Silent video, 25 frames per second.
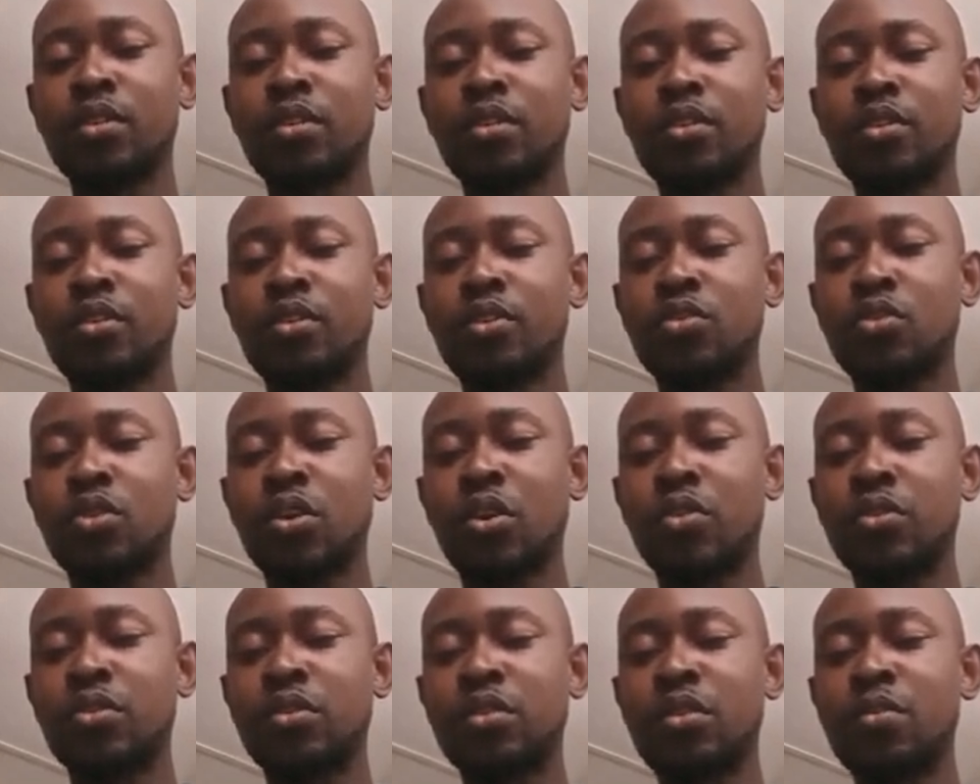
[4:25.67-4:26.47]
So I'll
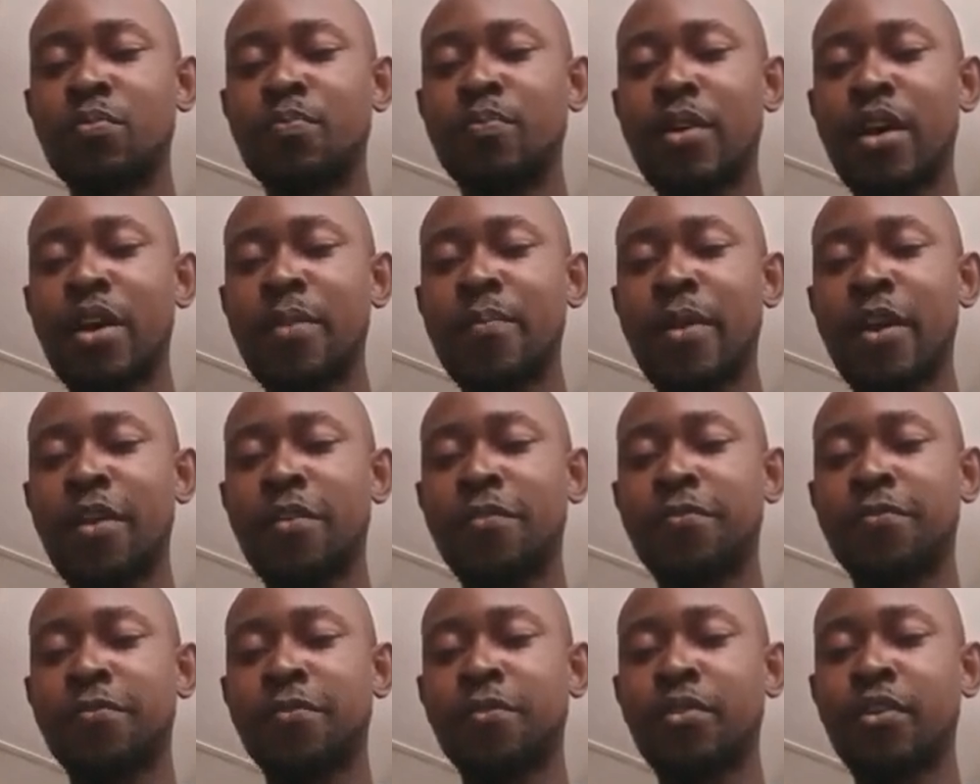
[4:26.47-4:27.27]
say buy my
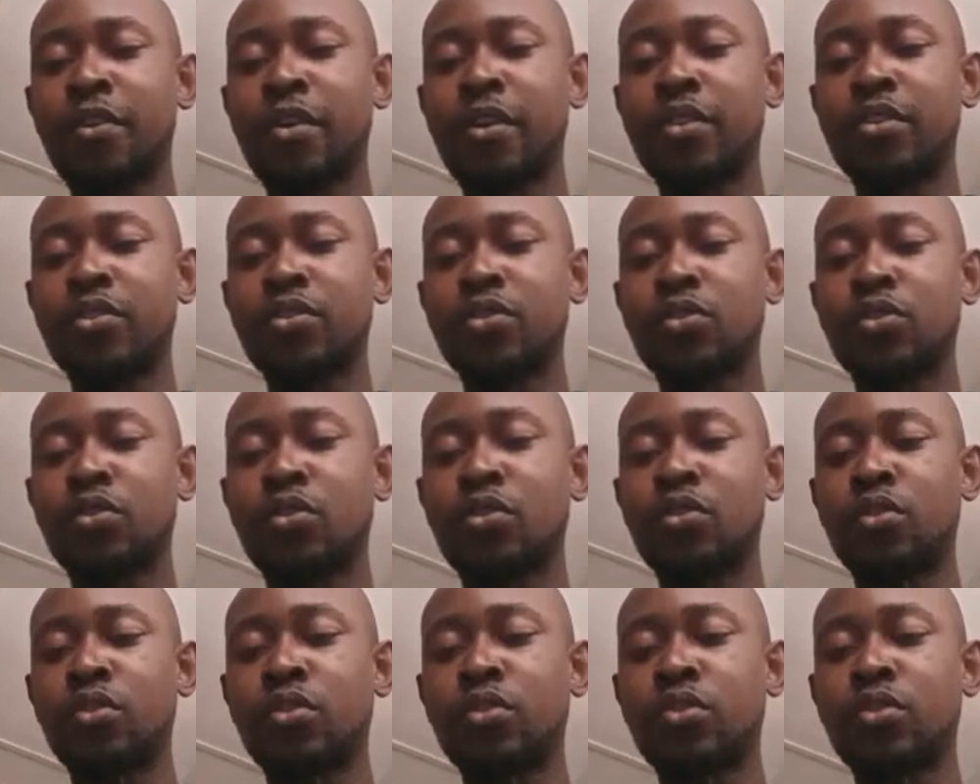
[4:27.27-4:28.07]
forex course.